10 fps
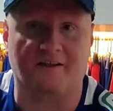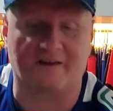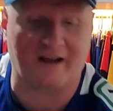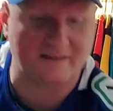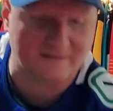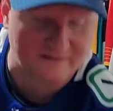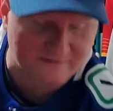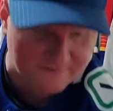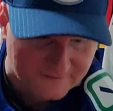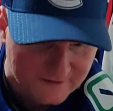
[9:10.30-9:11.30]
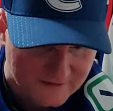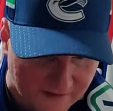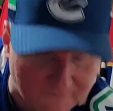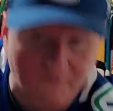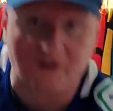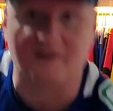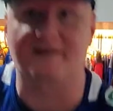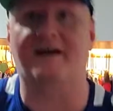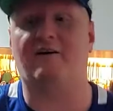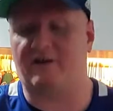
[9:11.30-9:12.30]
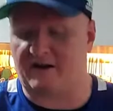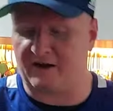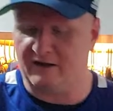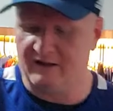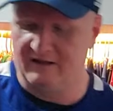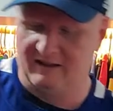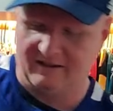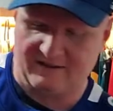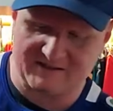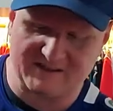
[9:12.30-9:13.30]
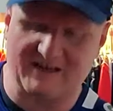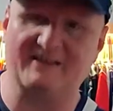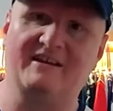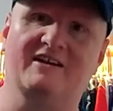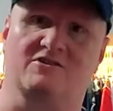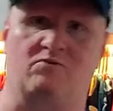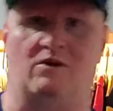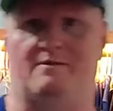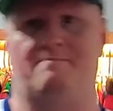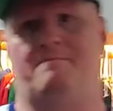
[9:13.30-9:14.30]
there, guys. Stuff falling down here. This is an Adidas one.